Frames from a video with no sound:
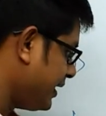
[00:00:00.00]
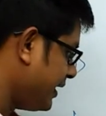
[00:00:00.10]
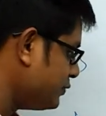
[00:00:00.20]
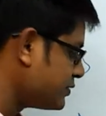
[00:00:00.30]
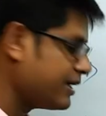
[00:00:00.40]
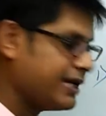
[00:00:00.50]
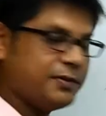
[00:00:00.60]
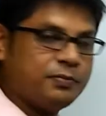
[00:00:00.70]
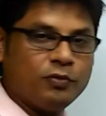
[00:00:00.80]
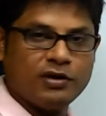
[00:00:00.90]
using
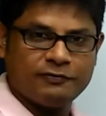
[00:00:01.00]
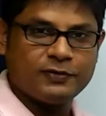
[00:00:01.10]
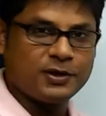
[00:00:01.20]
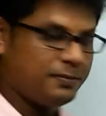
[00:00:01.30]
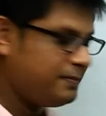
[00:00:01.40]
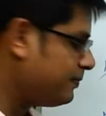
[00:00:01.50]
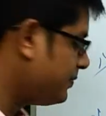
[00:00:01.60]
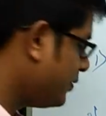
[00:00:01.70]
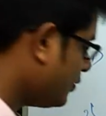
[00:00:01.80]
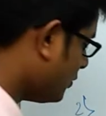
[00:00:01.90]
any plural verb.
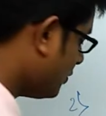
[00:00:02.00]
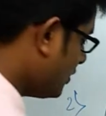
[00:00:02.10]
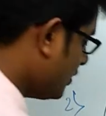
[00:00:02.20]
No,